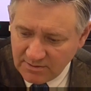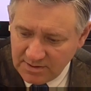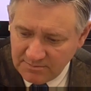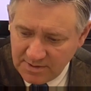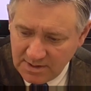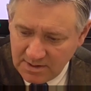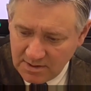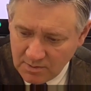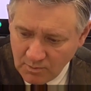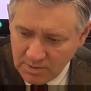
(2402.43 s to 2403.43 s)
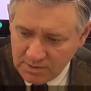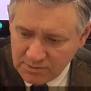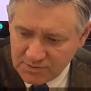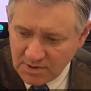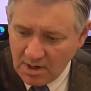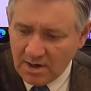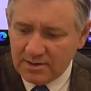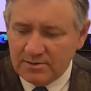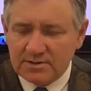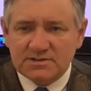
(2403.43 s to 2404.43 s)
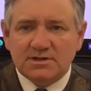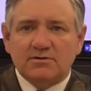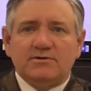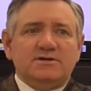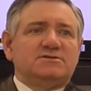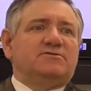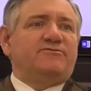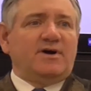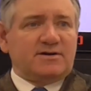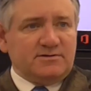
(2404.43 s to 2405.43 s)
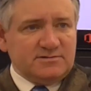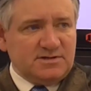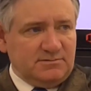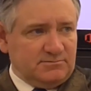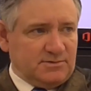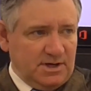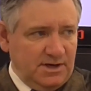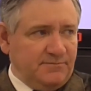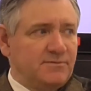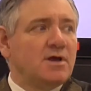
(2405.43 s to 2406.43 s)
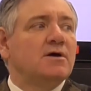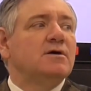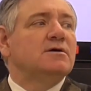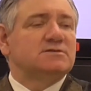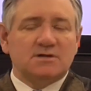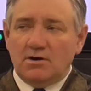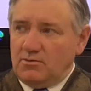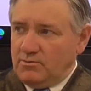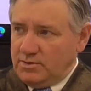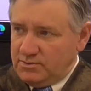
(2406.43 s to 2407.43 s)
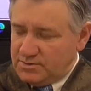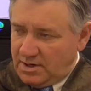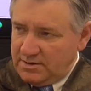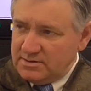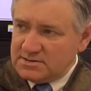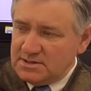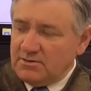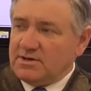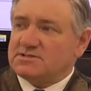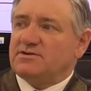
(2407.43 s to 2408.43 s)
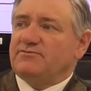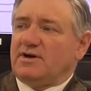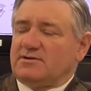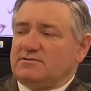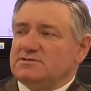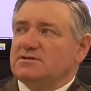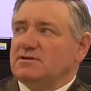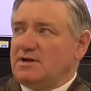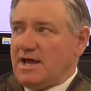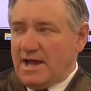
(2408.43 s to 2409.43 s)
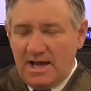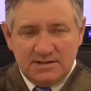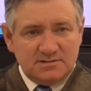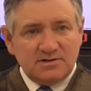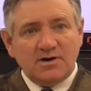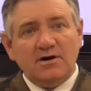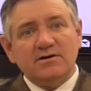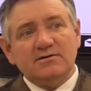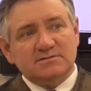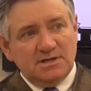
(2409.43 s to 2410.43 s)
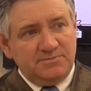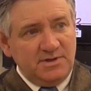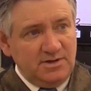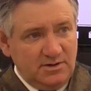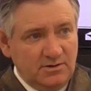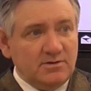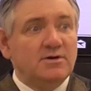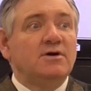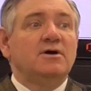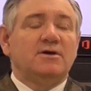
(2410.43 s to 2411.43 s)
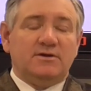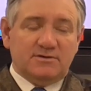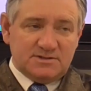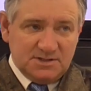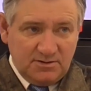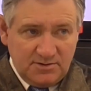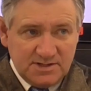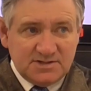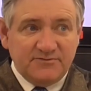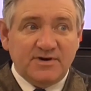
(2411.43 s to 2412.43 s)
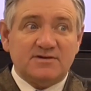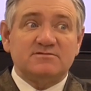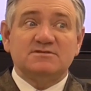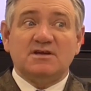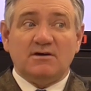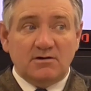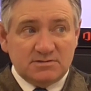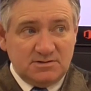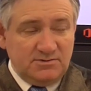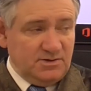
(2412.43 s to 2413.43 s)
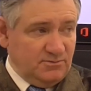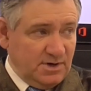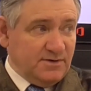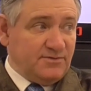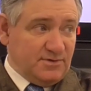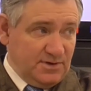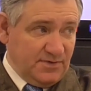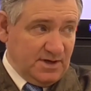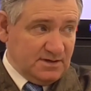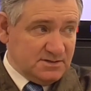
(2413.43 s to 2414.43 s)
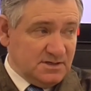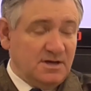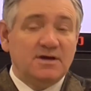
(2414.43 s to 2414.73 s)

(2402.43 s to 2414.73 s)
going to be when you draw your acceleration vectors, okay? So when you draw your acceleration vectors, as the cart goes up the hill, your acceleration vectors can also do one of three things.